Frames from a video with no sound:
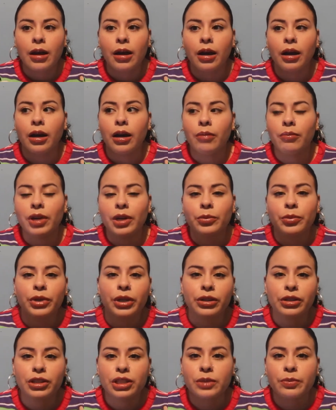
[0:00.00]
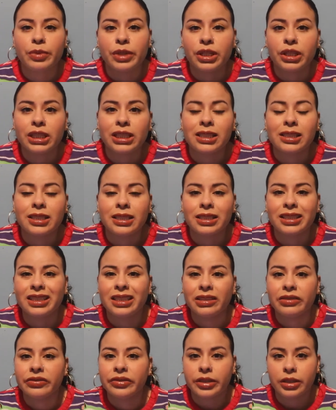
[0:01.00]
My brother's beardy didn't
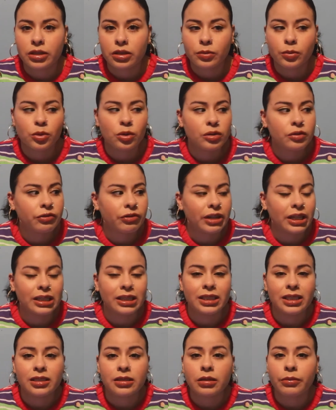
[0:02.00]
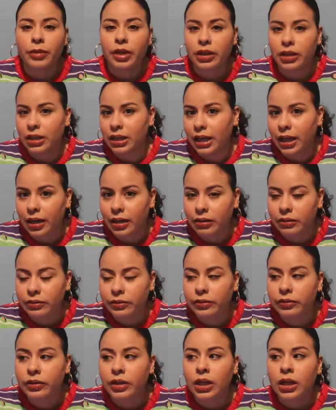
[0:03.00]
eat vegetables for at least a month and a
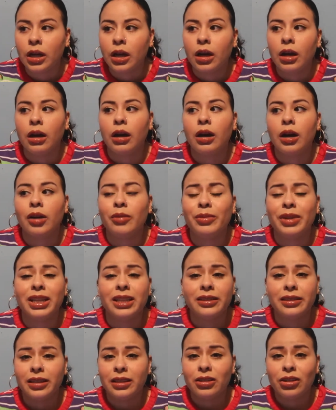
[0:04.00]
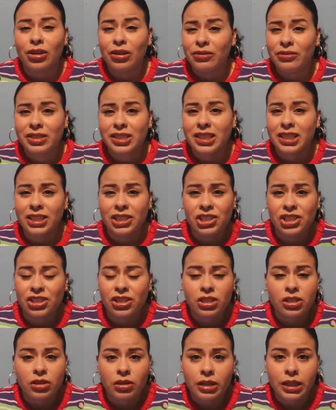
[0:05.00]
half, and then all of a sudden she
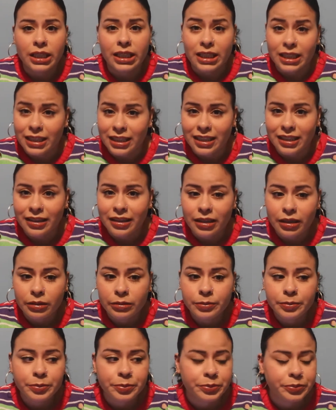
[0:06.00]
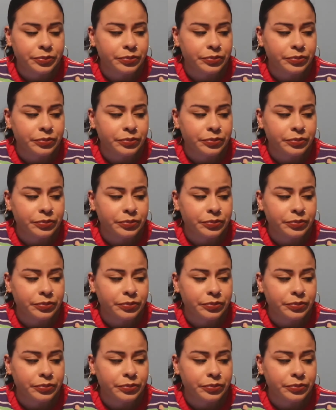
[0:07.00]
just started eating them.